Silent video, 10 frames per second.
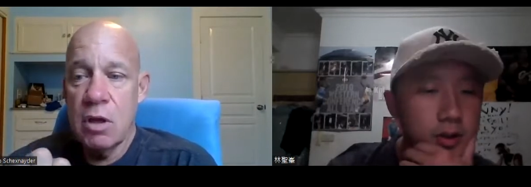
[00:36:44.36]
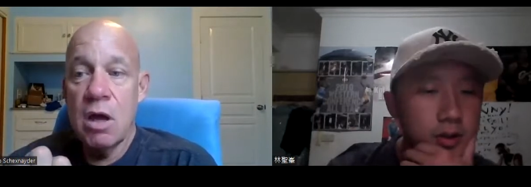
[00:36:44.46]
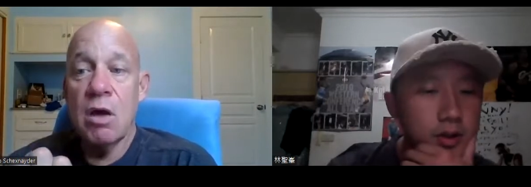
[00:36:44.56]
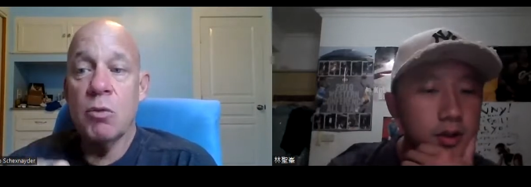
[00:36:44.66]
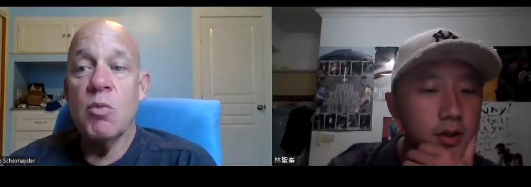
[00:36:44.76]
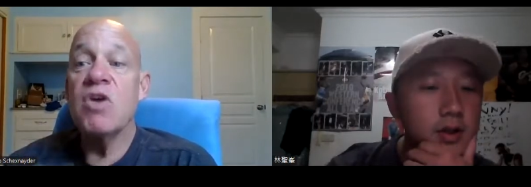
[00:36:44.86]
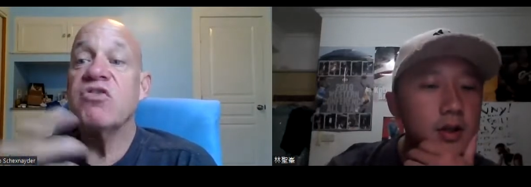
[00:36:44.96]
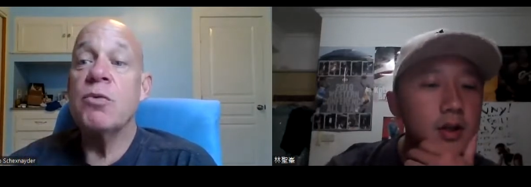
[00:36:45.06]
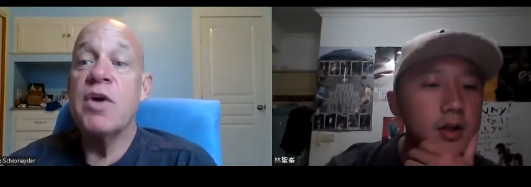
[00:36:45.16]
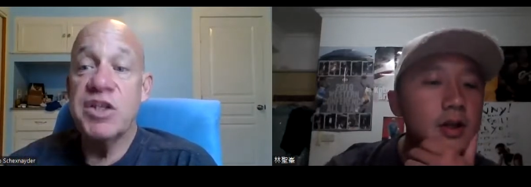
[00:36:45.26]
Speaker 1: a
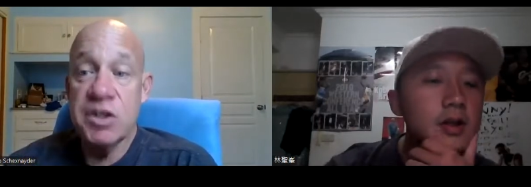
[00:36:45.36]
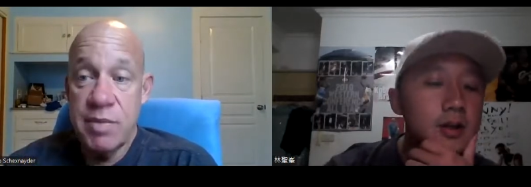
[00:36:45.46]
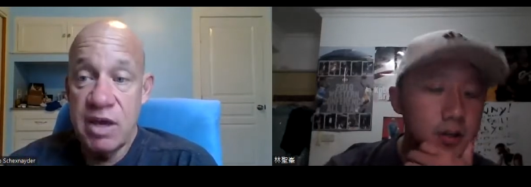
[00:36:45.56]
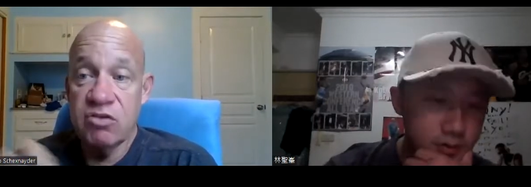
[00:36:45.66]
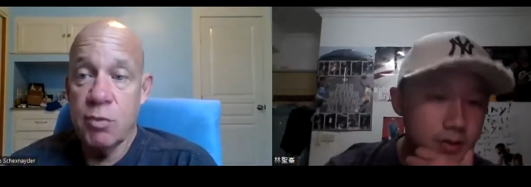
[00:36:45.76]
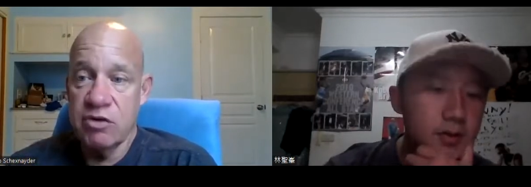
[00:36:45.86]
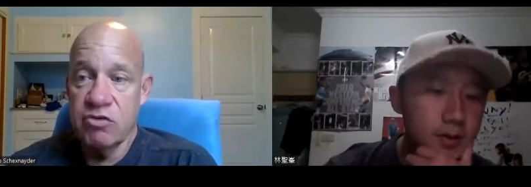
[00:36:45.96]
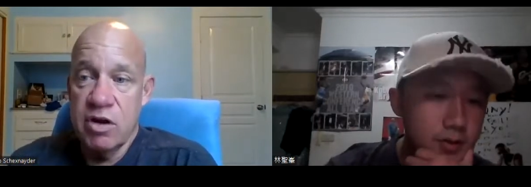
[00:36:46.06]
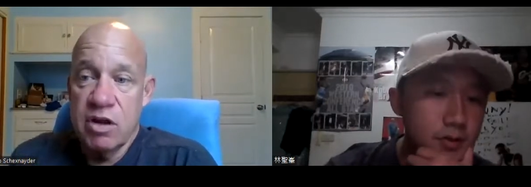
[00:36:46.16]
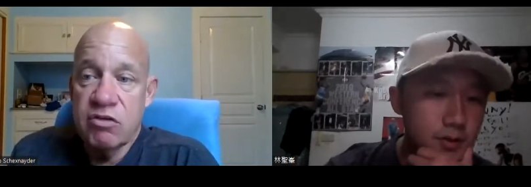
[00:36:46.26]
restoration-based weight
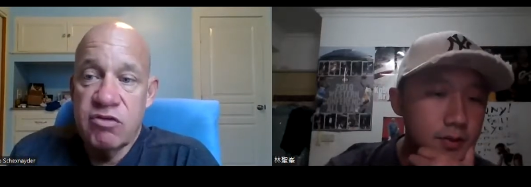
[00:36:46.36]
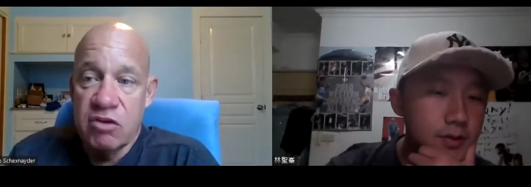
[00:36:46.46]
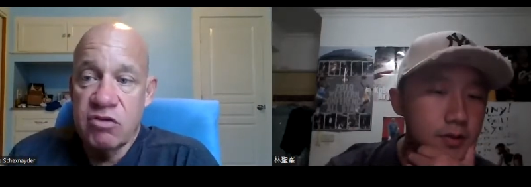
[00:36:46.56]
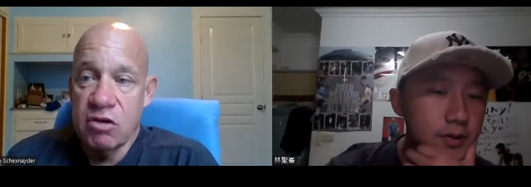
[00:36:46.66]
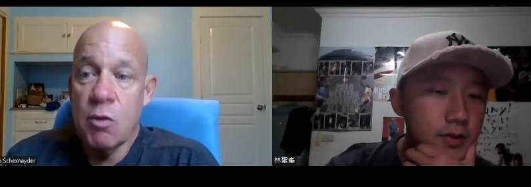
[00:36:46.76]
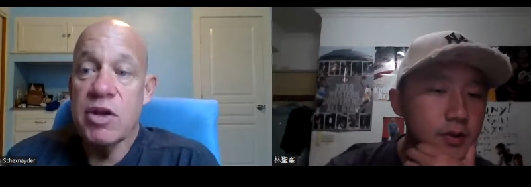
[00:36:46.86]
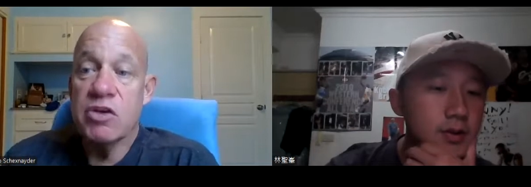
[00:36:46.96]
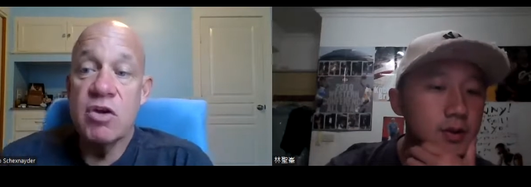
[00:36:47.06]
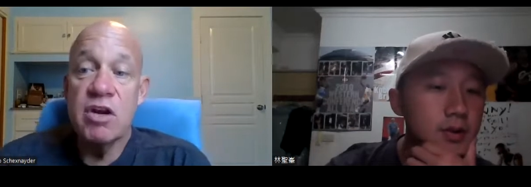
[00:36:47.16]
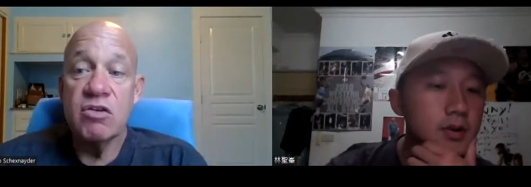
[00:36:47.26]
training session, a weight
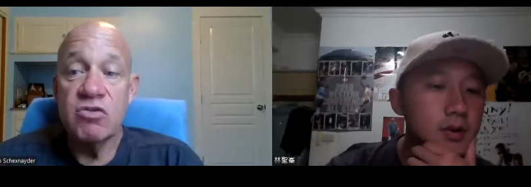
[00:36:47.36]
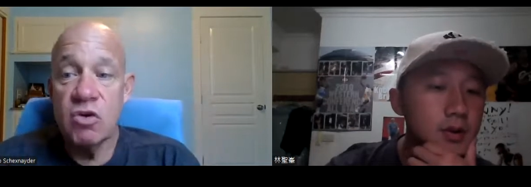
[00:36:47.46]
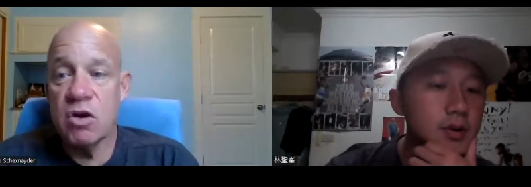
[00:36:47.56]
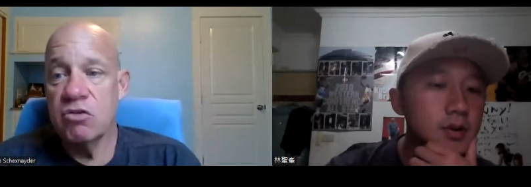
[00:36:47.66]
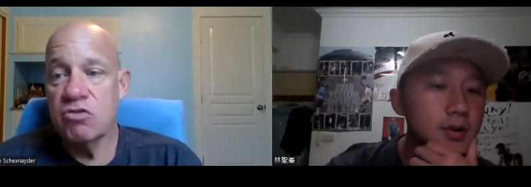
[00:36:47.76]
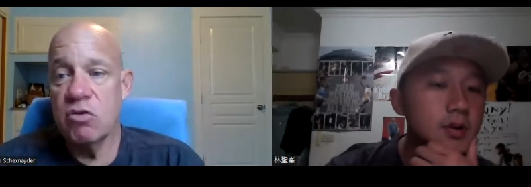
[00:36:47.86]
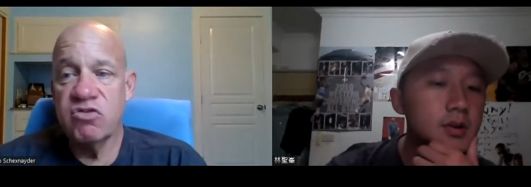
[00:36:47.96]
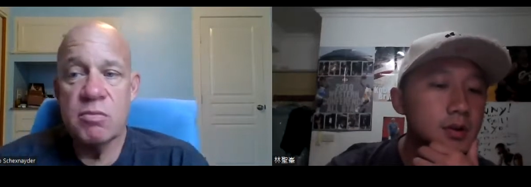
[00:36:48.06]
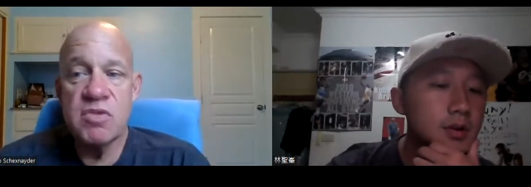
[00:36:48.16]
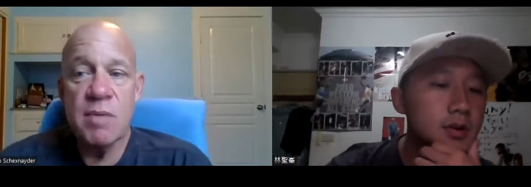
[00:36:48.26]
training circuit. So it's
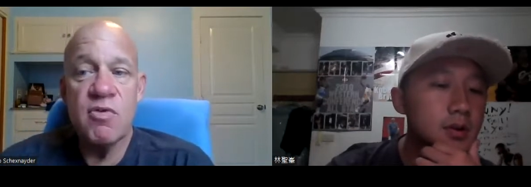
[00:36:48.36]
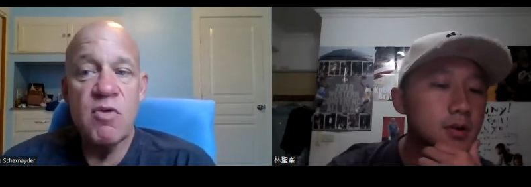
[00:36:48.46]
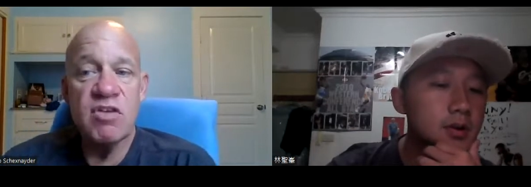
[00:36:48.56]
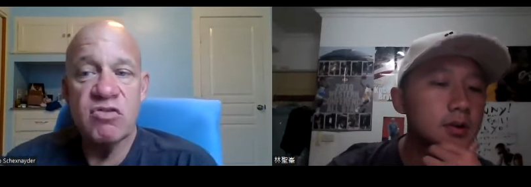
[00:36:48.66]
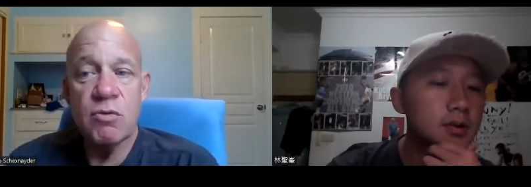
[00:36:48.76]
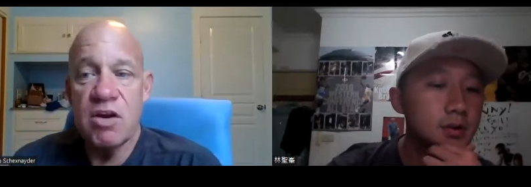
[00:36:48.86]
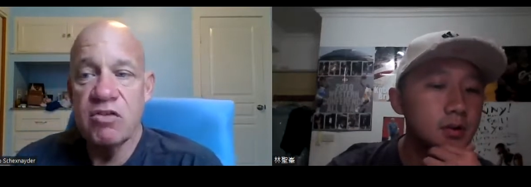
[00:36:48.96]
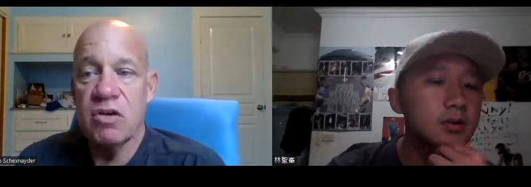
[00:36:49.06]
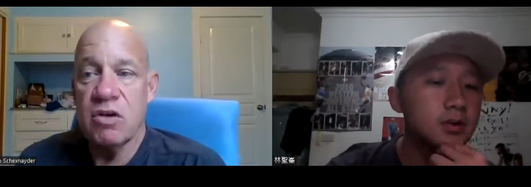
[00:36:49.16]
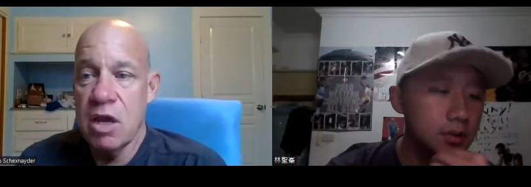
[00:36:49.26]
some type of
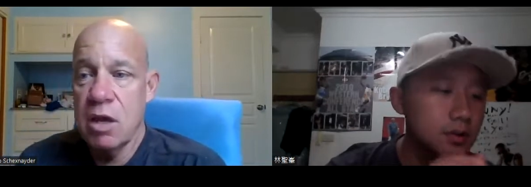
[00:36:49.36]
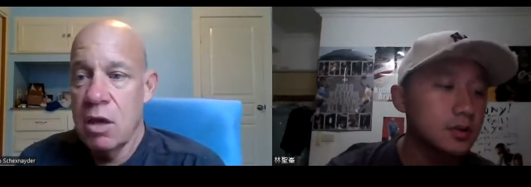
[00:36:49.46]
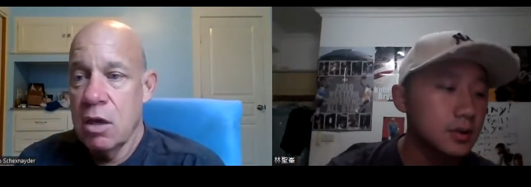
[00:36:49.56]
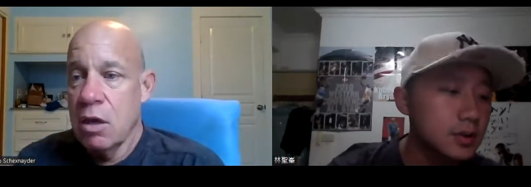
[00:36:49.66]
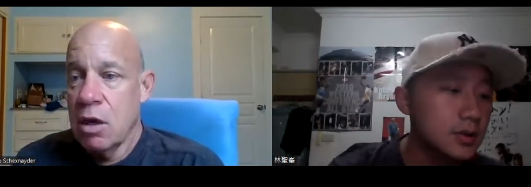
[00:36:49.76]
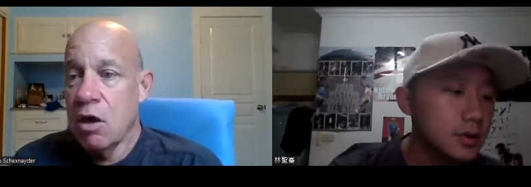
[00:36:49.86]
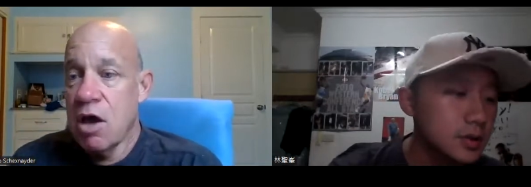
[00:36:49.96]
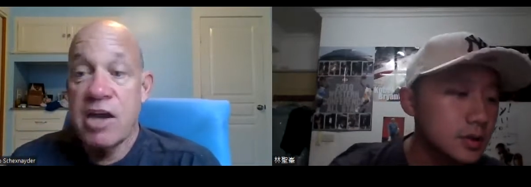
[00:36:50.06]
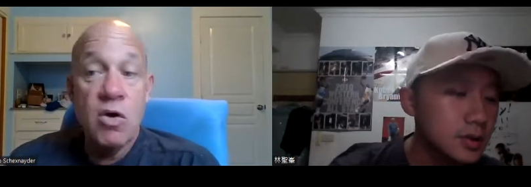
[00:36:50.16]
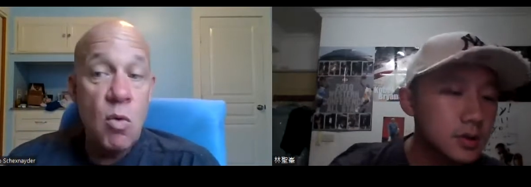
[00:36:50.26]
restoration day. Uh,
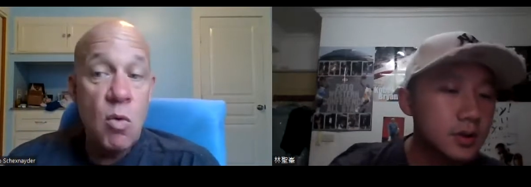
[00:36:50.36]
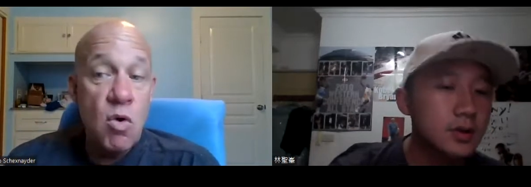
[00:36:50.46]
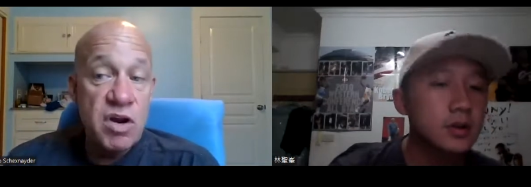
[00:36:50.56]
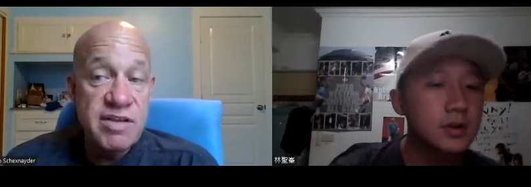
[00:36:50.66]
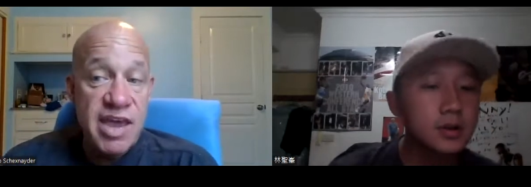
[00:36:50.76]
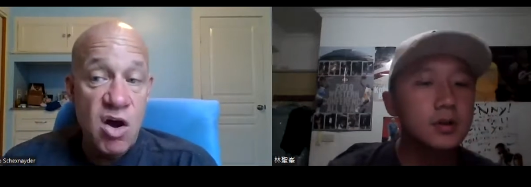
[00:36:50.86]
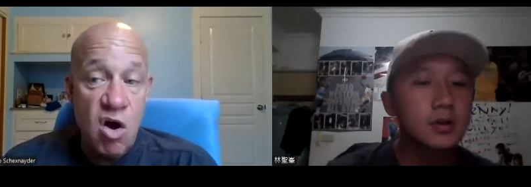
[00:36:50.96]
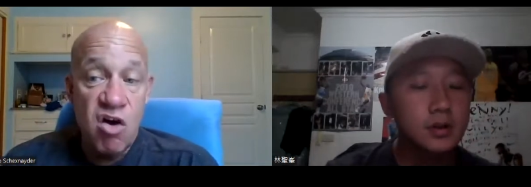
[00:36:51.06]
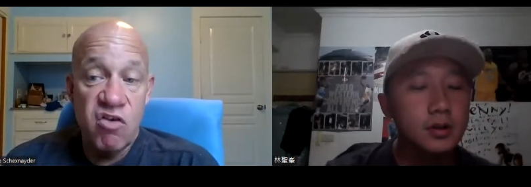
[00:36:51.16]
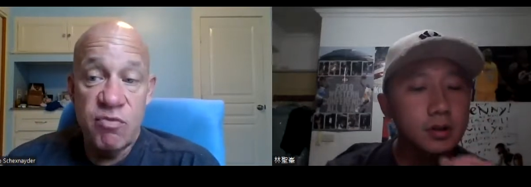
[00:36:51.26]
I don't want a day
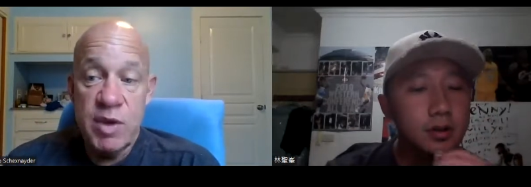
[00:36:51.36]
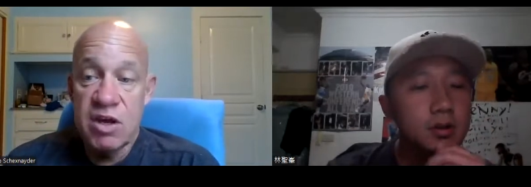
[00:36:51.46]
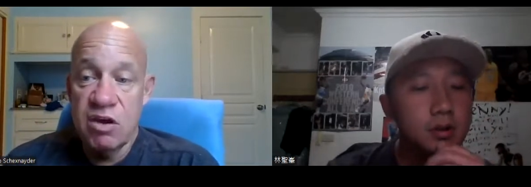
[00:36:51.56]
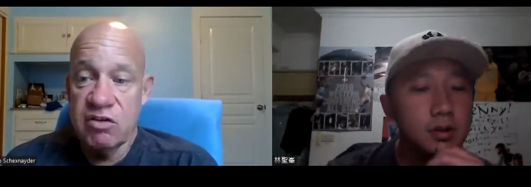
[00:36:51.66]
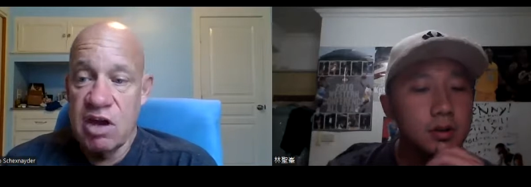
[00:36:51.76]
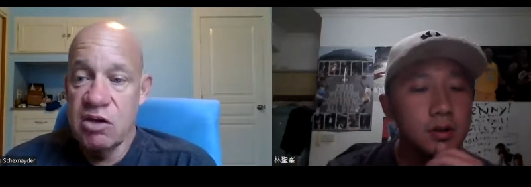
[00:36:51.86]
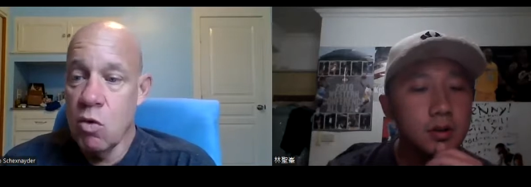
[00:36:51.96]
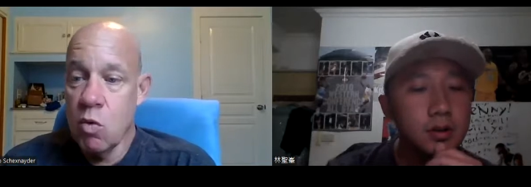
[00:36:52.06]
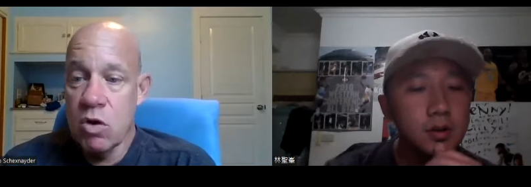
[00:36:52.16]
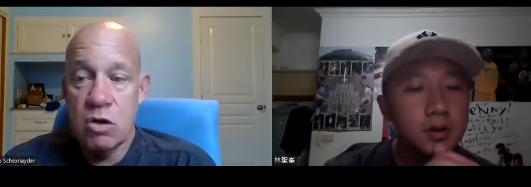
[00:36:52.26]
off because I
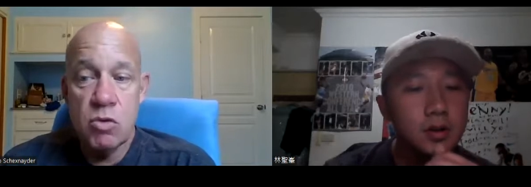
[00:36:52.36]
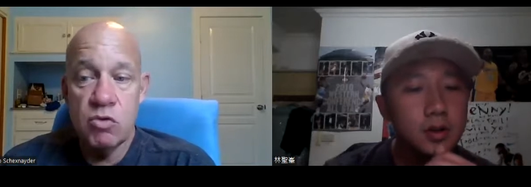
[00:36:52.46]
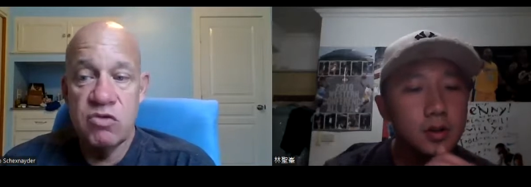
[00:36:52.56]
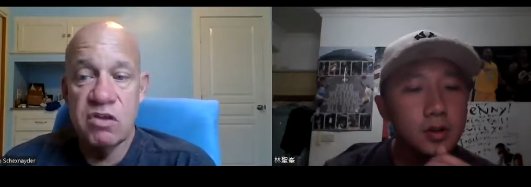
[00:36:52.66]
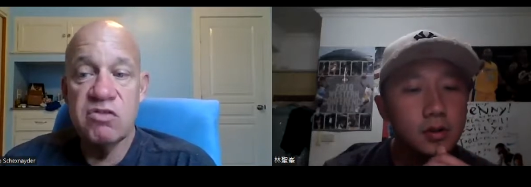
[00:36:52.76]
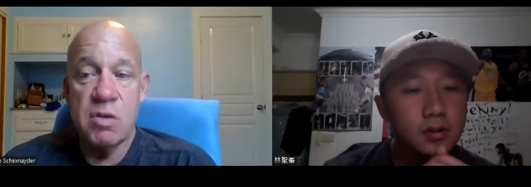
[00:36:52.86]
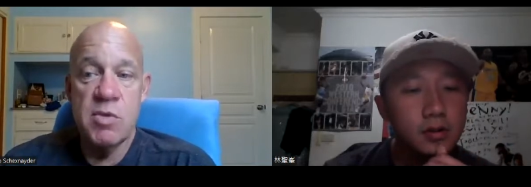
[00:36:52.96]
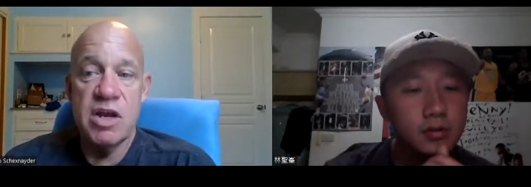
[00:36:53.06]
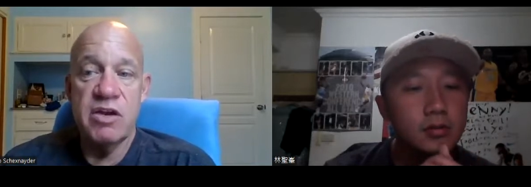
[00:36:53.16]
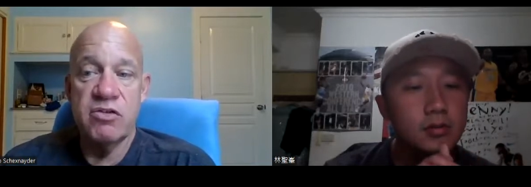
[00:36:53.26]
don't want to lose the
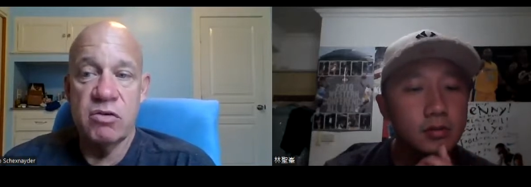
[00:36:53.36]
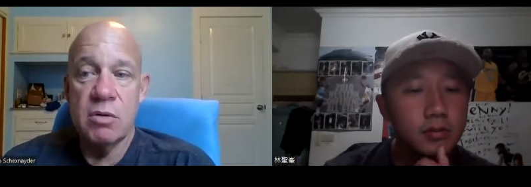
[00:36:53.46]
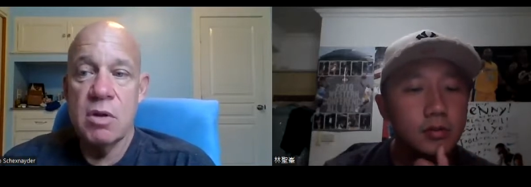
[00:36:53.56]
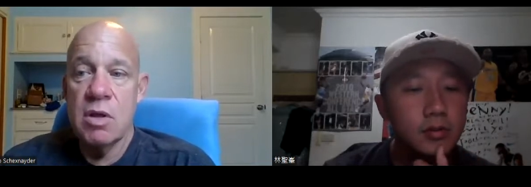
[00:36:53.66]
stimulation